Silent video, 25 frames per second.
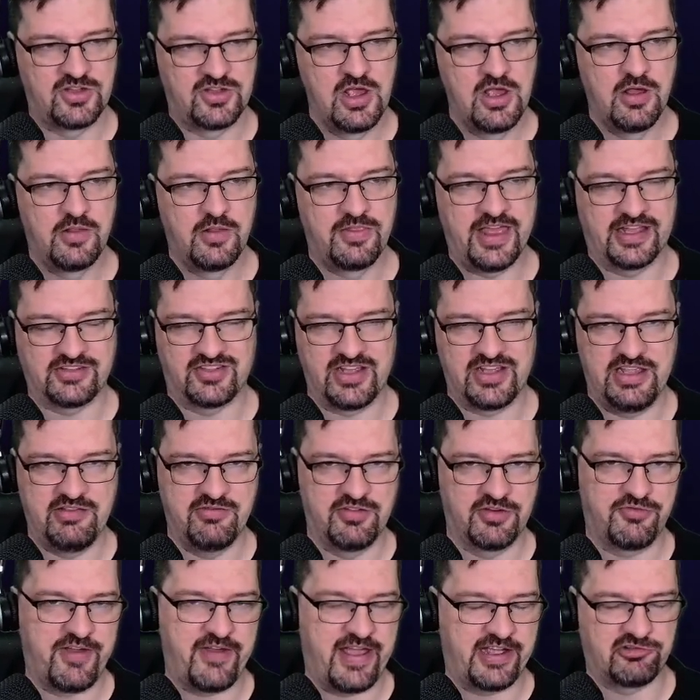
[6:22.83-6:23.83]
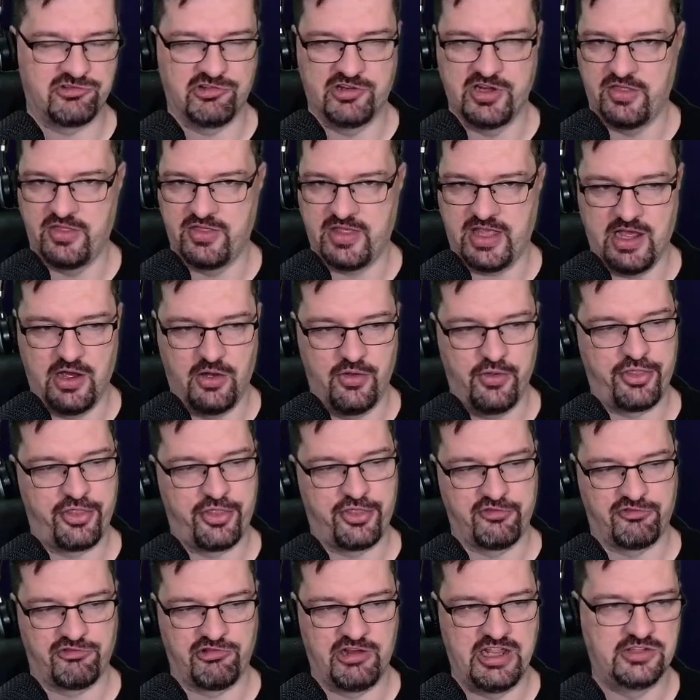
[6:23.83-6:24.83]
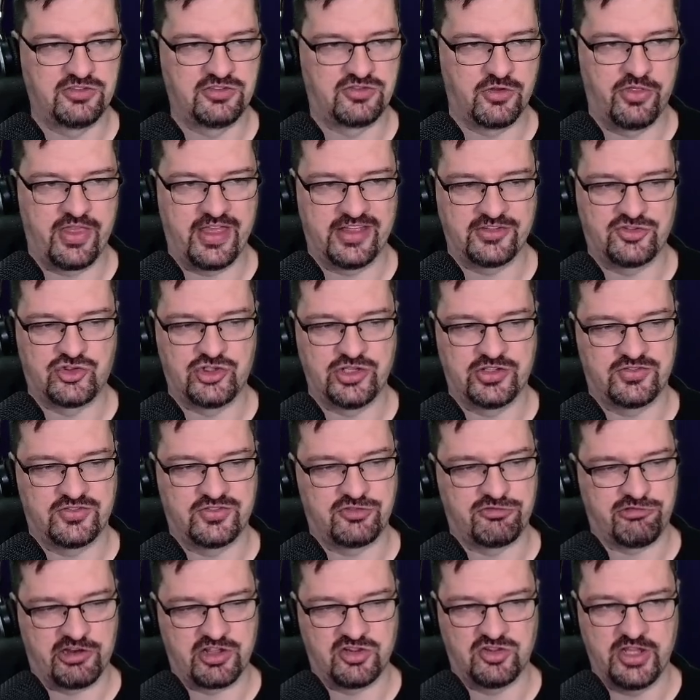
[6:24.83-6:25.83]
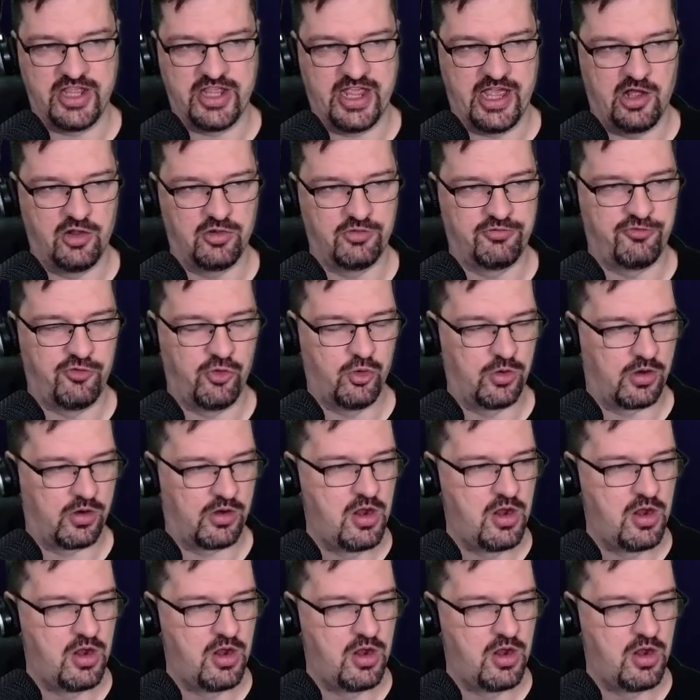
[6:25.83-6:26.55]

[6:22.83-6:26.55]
That's not even factoring in the L3, so that's just strictly L4.